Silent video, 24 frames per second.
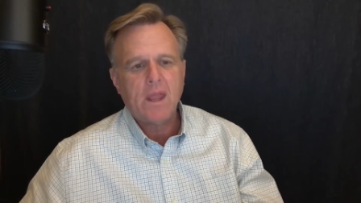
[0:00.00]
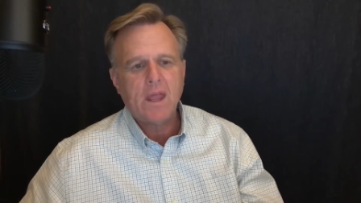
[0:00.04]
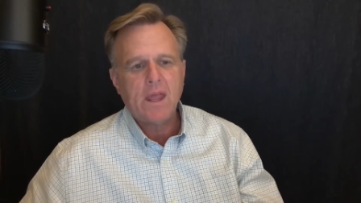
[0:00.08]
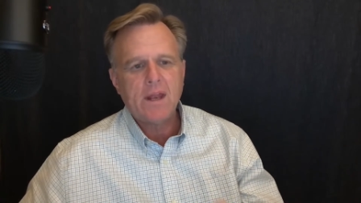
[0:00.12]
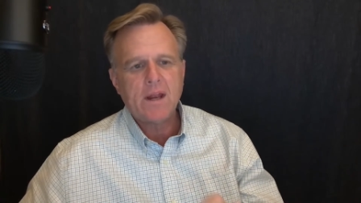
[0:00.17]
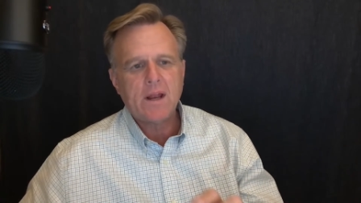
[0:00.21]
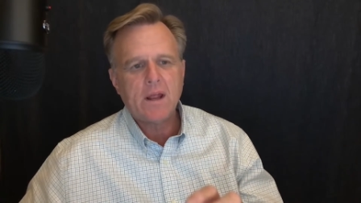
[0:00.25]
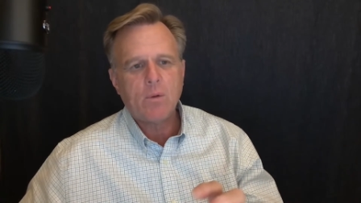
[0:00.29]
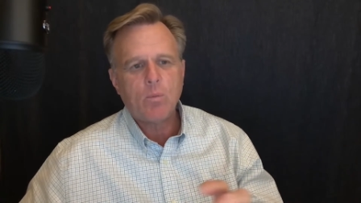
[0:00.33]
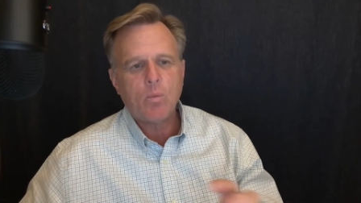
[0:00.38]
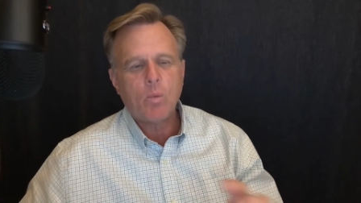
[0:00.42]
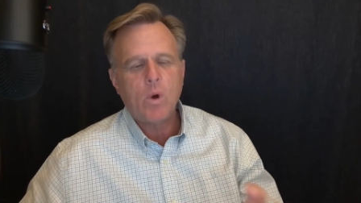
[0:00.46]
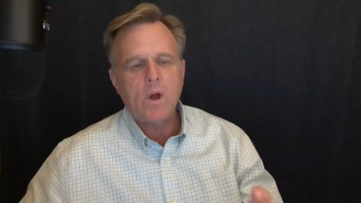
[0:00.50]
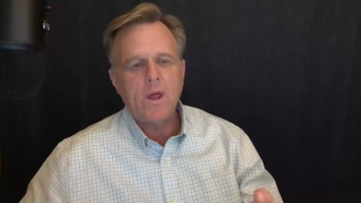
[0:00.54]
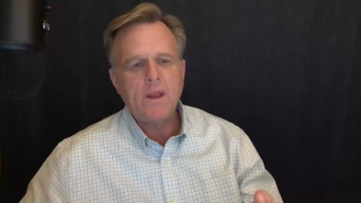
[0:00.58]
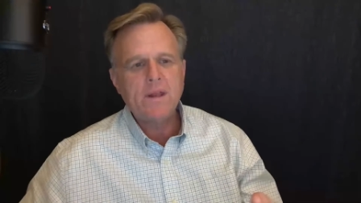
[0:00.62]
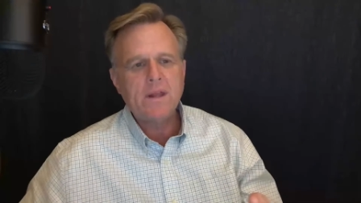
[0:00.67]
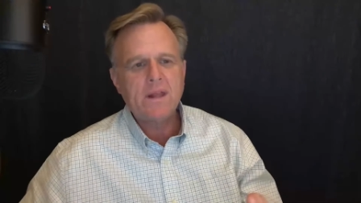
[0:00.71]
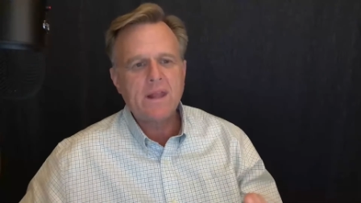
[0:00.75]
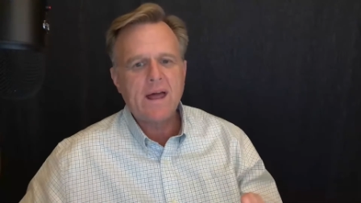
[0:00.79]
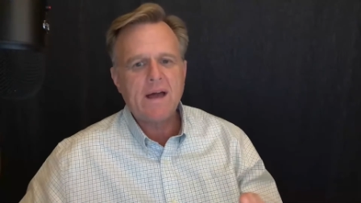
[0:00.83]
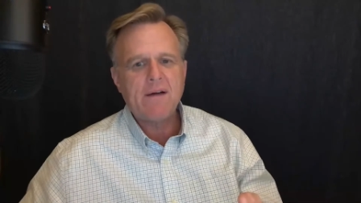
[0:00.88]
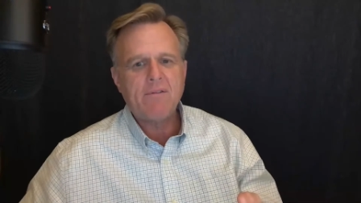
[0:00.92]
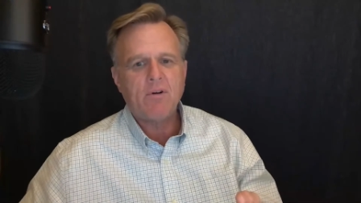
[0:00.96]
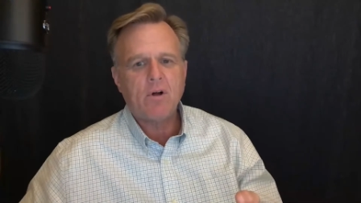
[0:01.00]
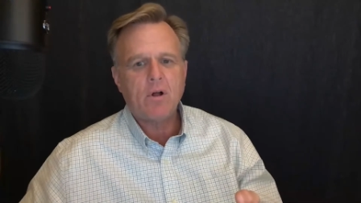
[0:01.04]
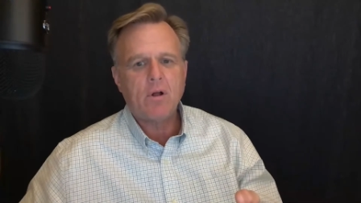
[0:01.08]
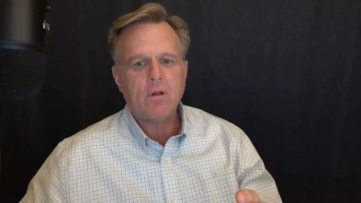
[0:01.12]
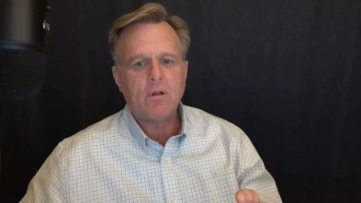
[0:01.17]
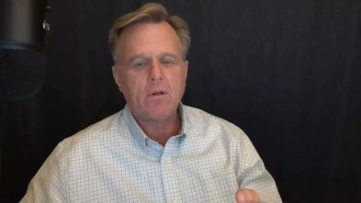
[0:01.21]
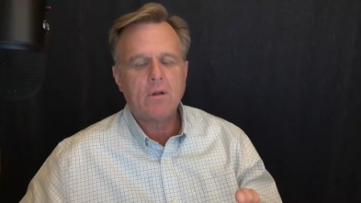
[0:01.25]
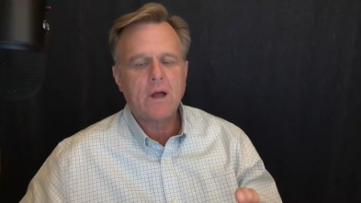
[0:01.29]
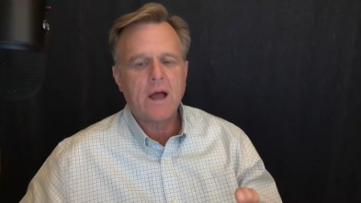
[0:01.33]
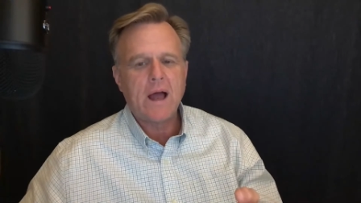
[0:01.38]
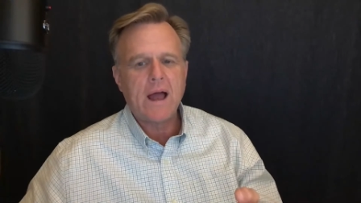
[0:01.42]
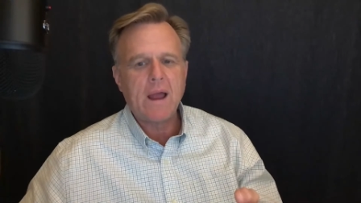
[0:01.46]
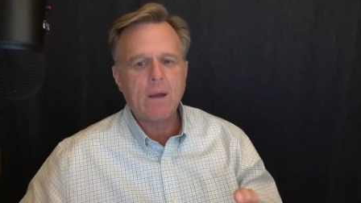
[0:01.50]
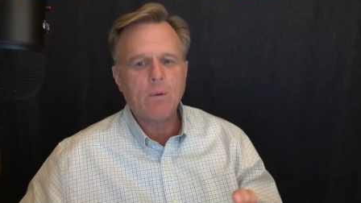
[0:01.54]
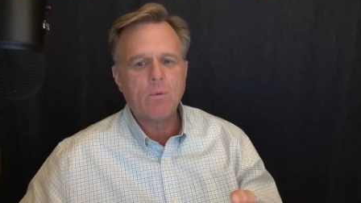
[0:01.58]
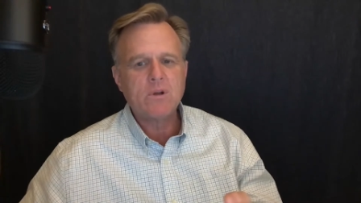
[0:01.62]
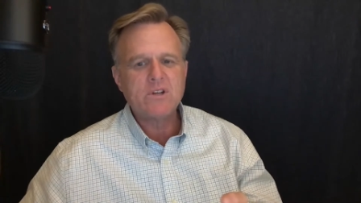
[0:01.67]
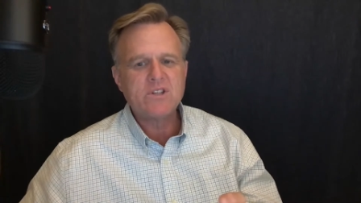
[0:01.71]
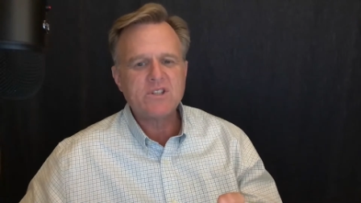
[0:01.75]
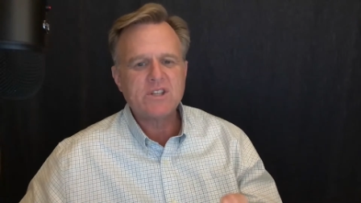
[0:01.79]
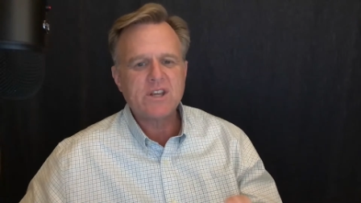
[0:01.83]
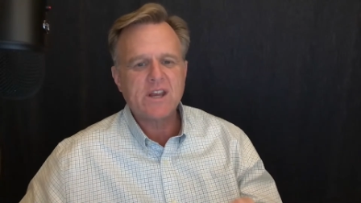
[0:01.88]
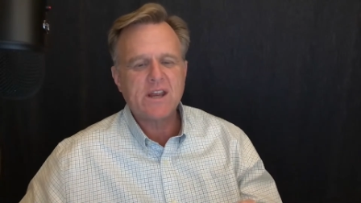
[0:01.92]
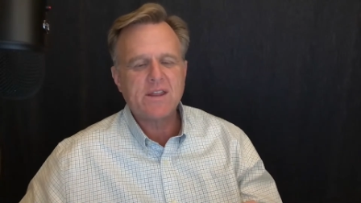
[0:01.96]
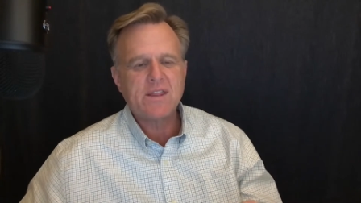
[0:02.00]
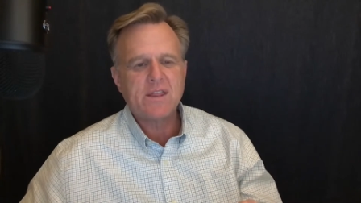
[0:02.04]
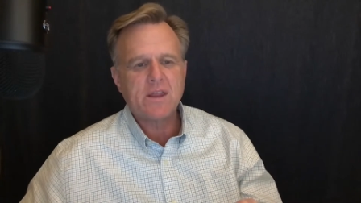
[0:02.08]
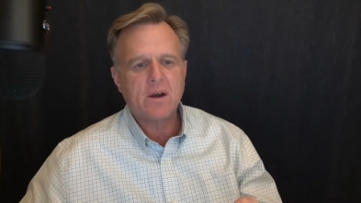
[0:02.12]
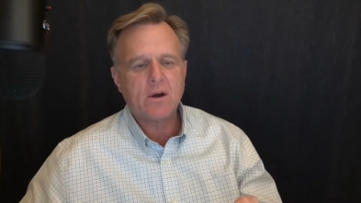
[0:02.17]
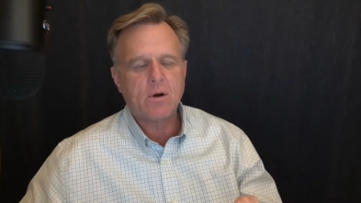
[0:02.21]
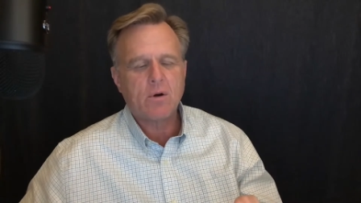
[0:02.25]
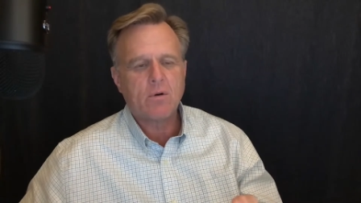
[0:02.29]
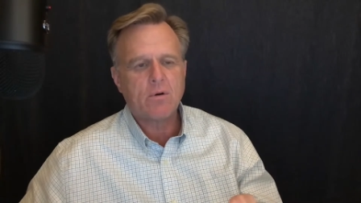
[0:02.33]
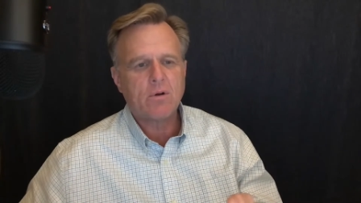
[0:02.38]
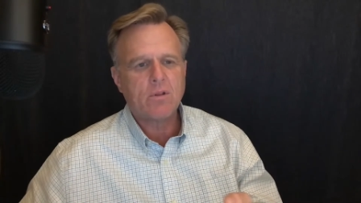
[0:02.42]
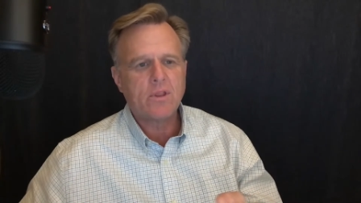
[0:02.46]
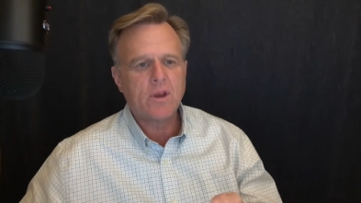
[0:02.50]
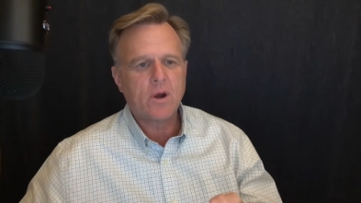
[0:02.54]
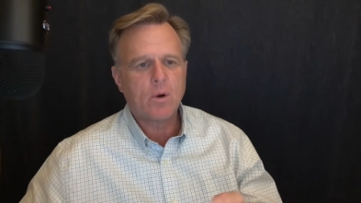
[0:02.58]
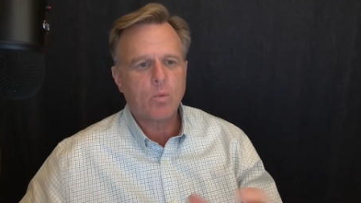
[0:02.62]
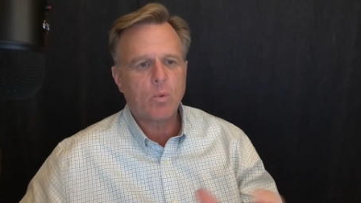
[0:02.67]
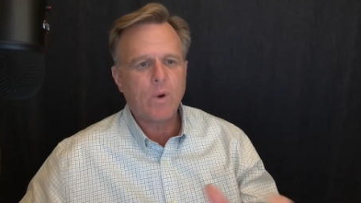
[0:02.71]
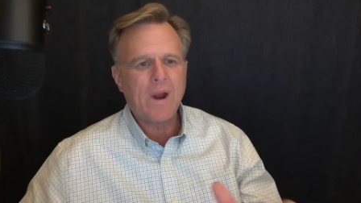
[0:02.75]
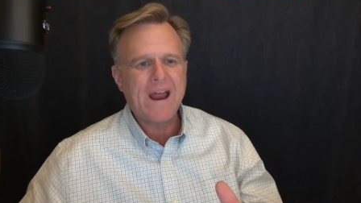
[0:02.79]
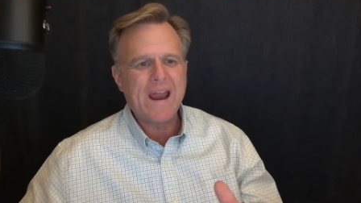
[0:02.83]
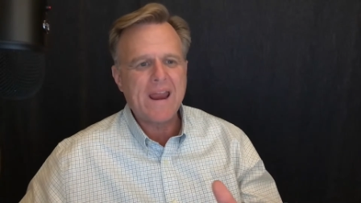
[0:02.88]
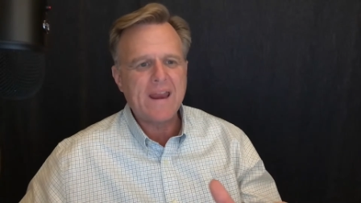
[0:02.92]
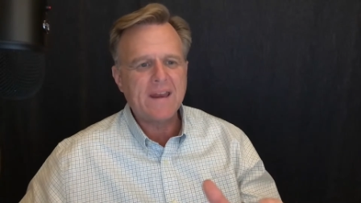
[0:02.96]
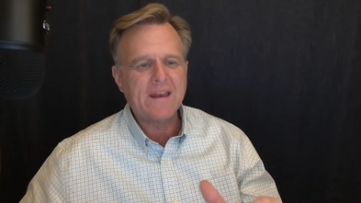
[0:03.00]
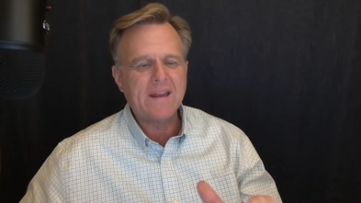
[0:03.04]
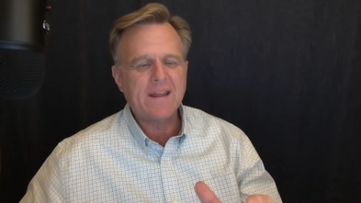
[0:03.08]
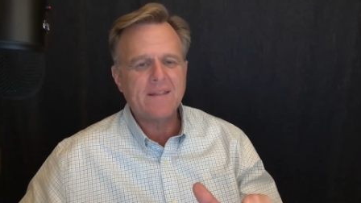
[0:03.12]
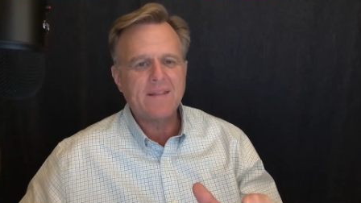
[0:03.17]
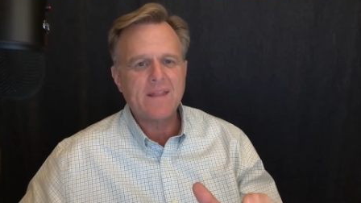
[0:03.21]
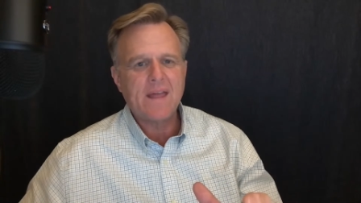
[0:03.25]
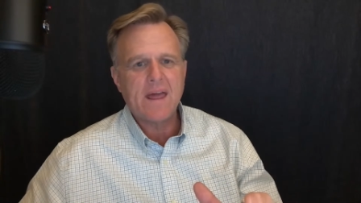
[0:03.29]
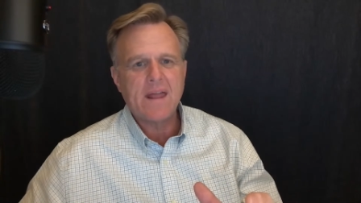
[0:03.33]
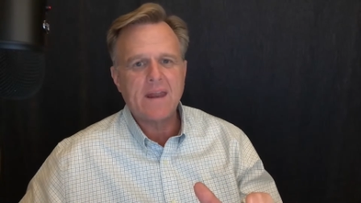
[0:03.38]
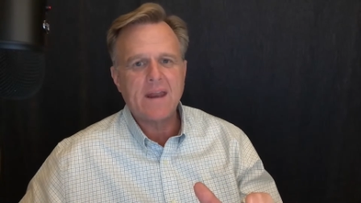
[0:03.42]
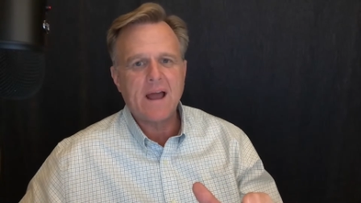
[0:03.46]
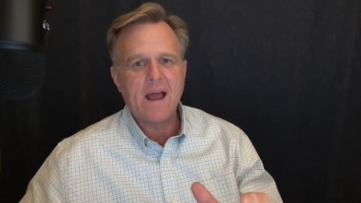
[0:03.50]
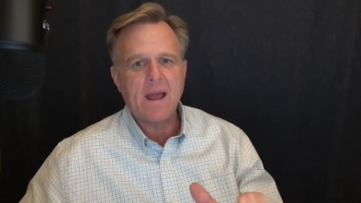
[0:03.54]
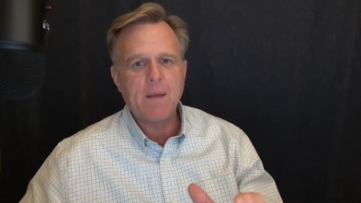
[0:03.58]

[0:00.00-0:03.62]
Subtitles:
And on one level, I would say they're right in that